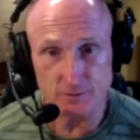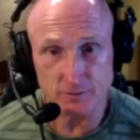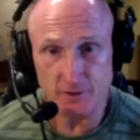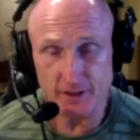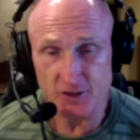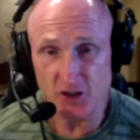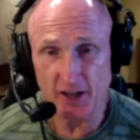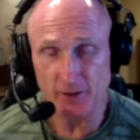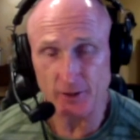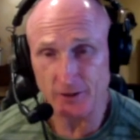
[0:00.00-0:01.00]
in
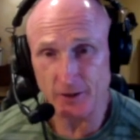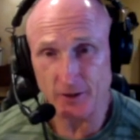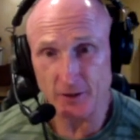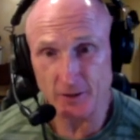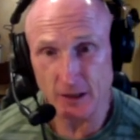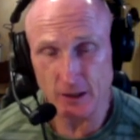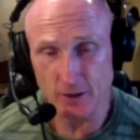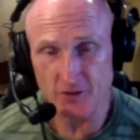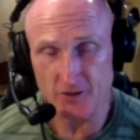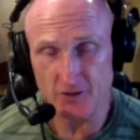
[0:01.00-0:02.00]
general, other than
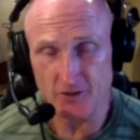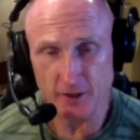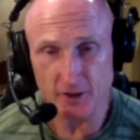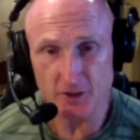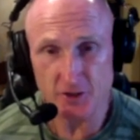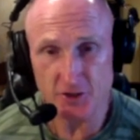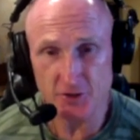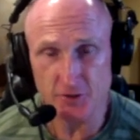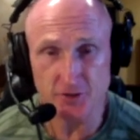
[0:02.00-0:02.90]
clothes and a pair of shoes.